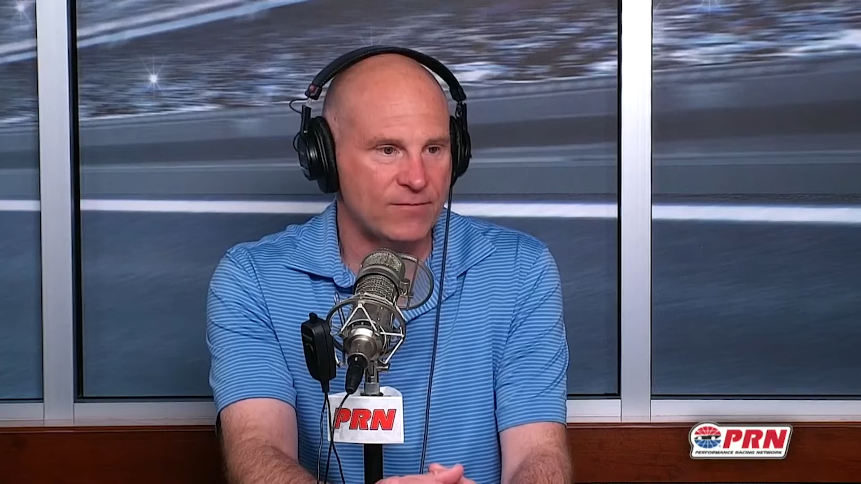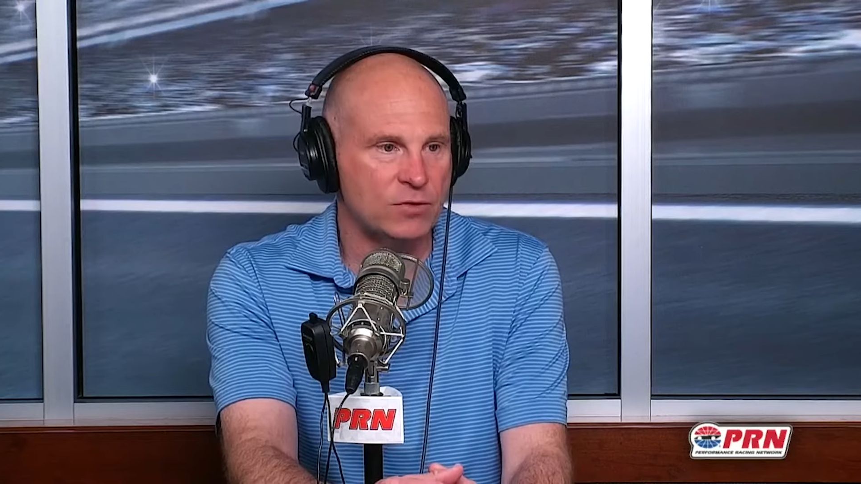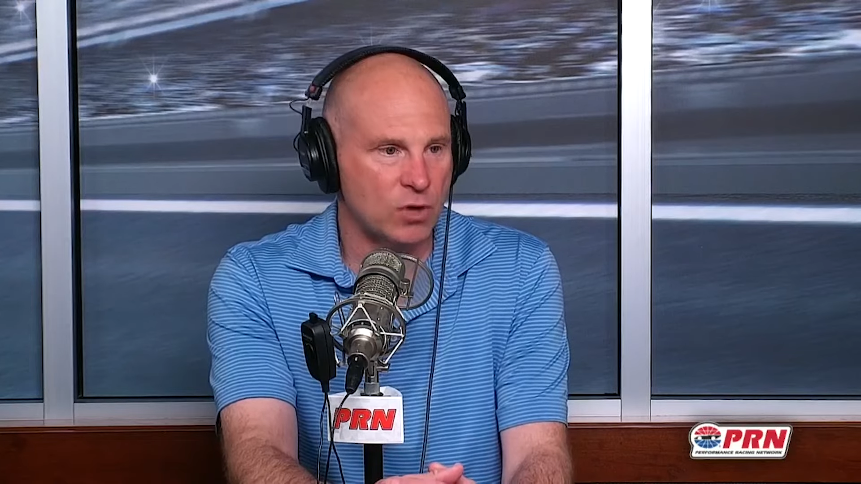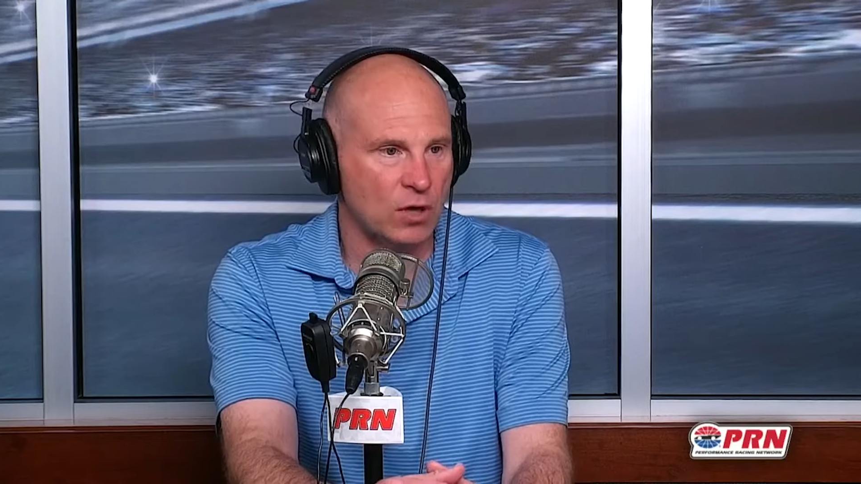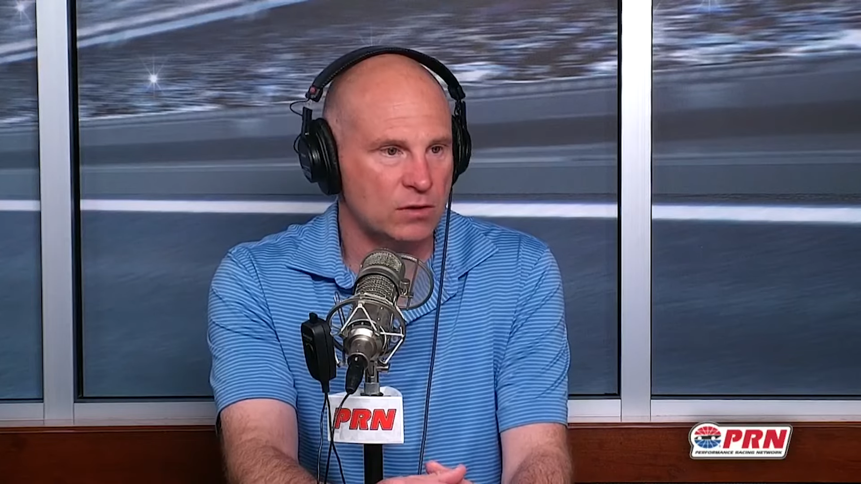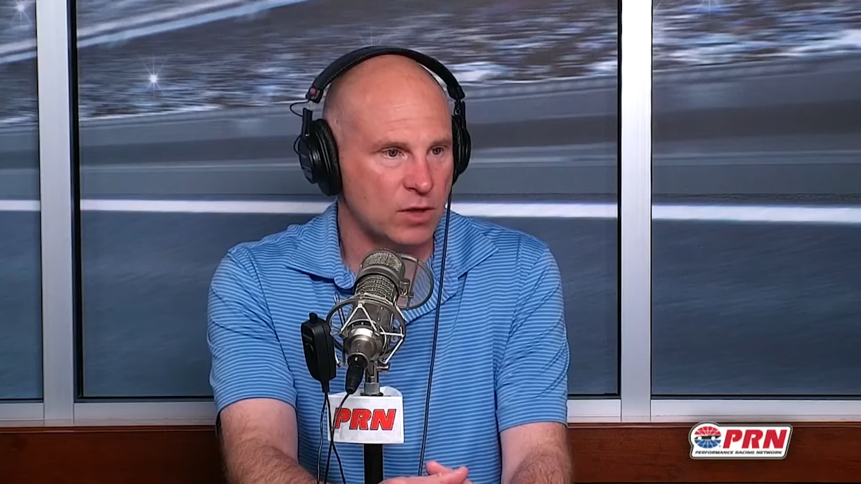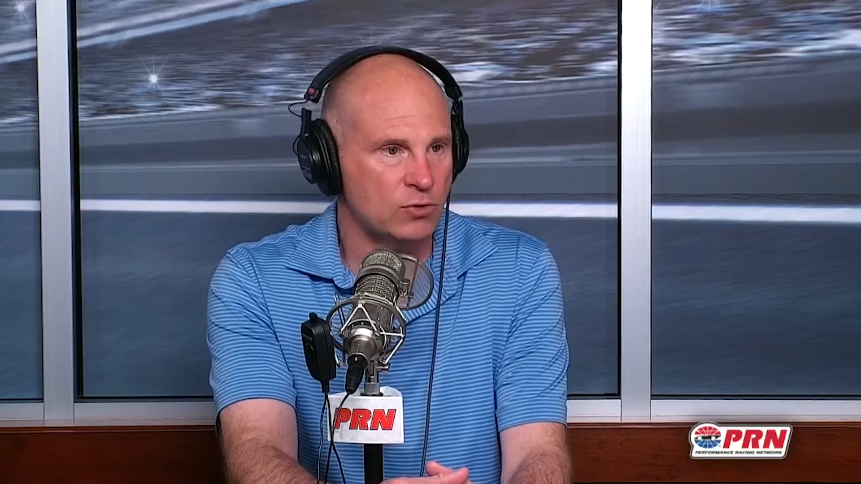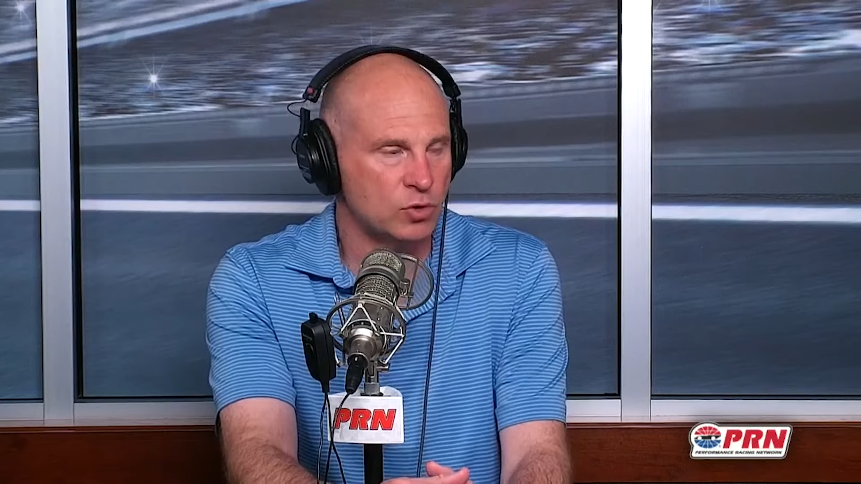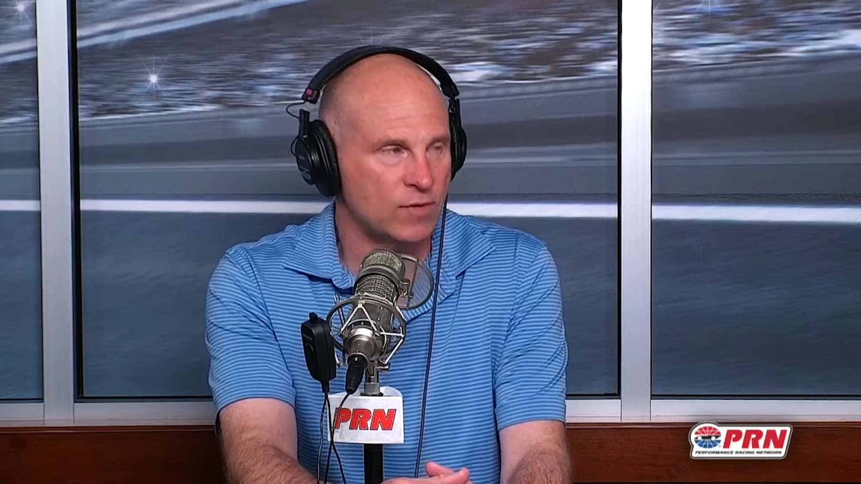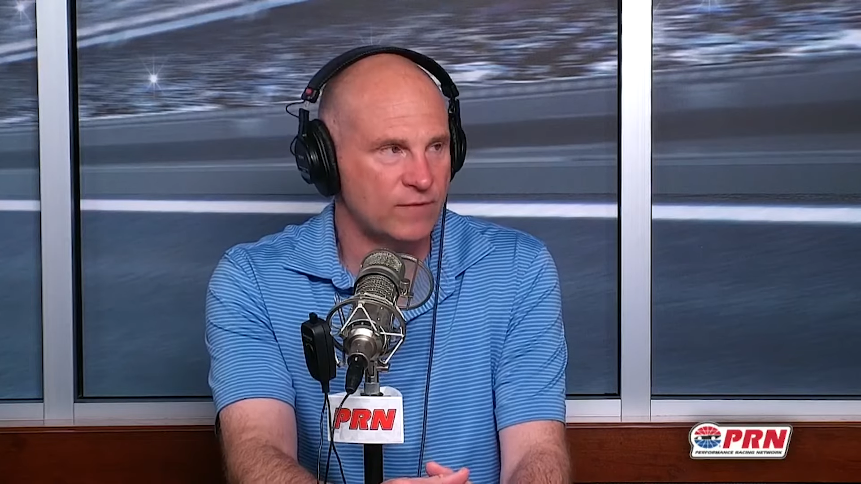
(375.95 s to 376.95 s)
If you talk to
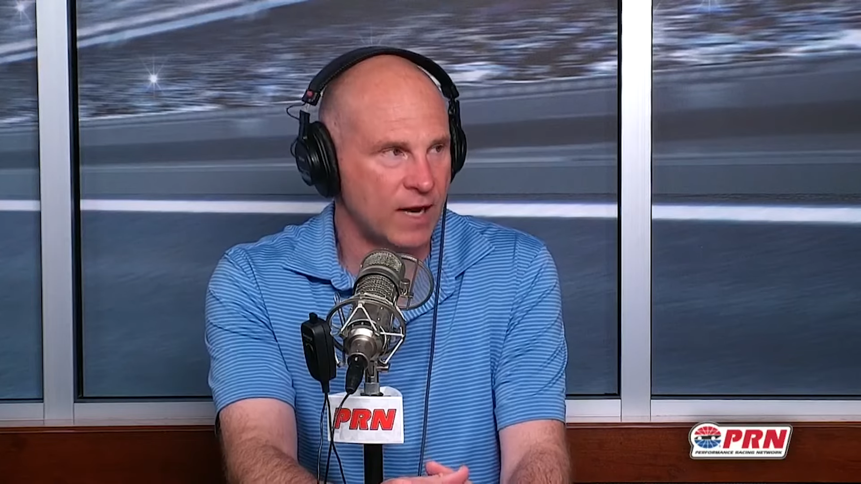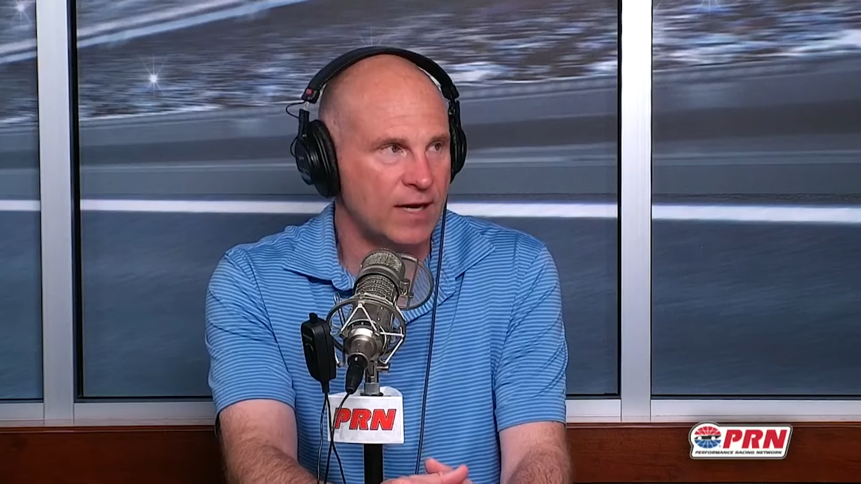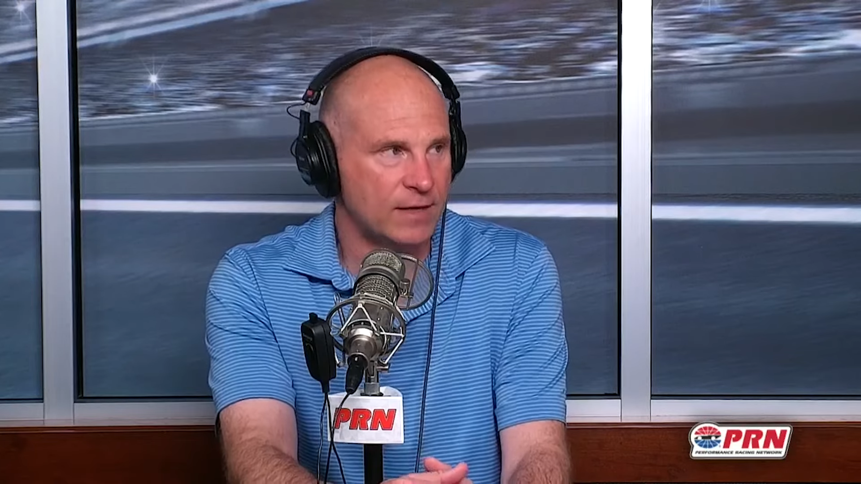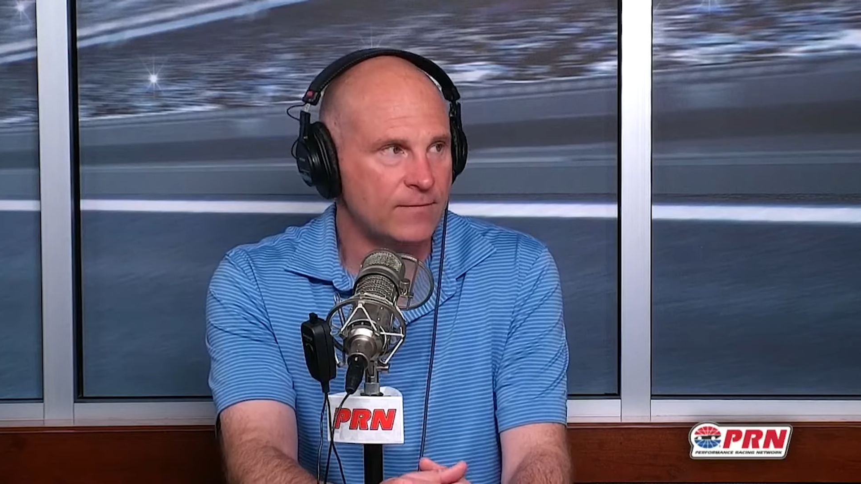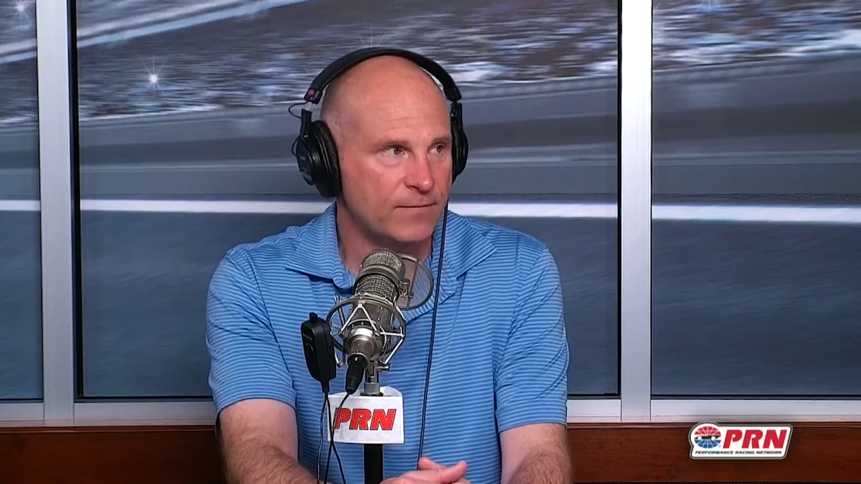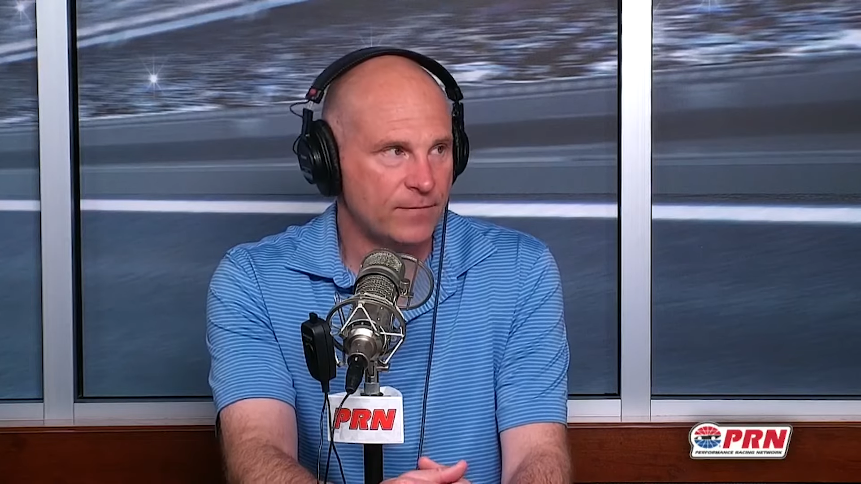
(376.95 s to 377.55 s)
those who have done it,